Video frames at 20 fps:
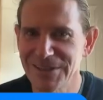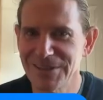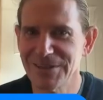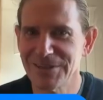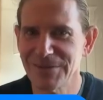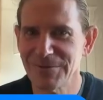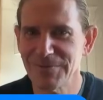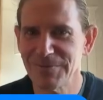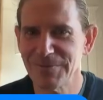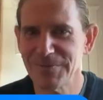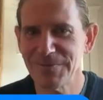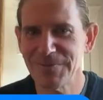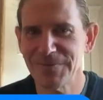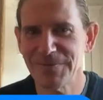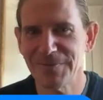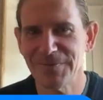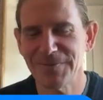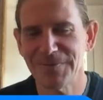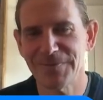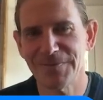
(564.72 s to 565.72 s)

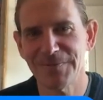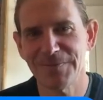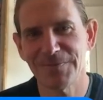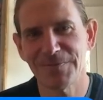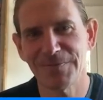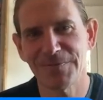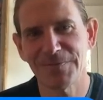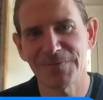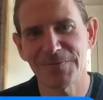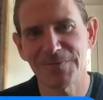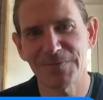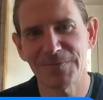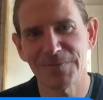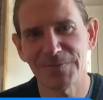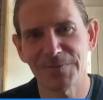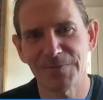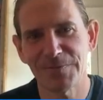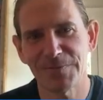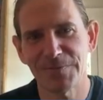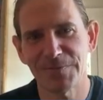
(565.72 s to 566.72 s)

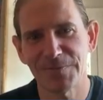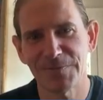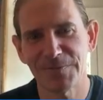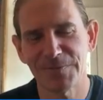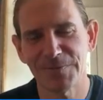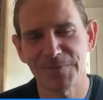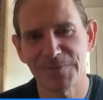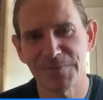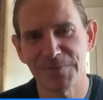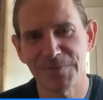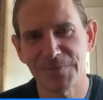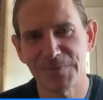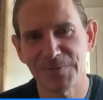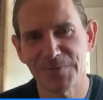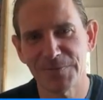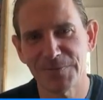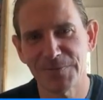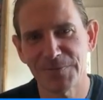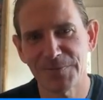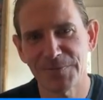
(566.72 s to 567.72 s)

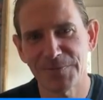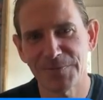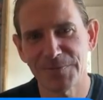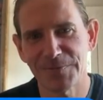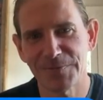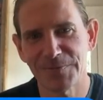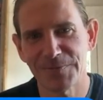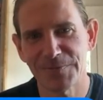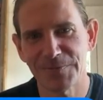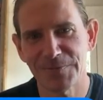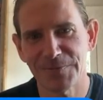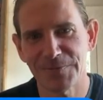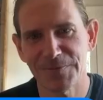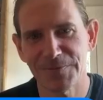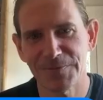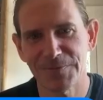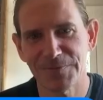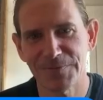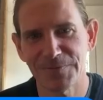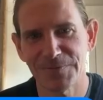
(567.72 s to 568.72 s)

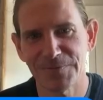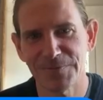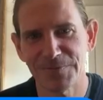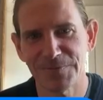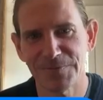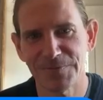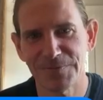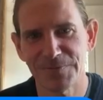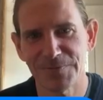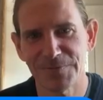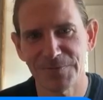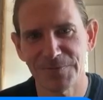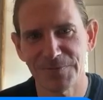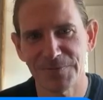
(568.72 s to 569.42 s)
(not speaking)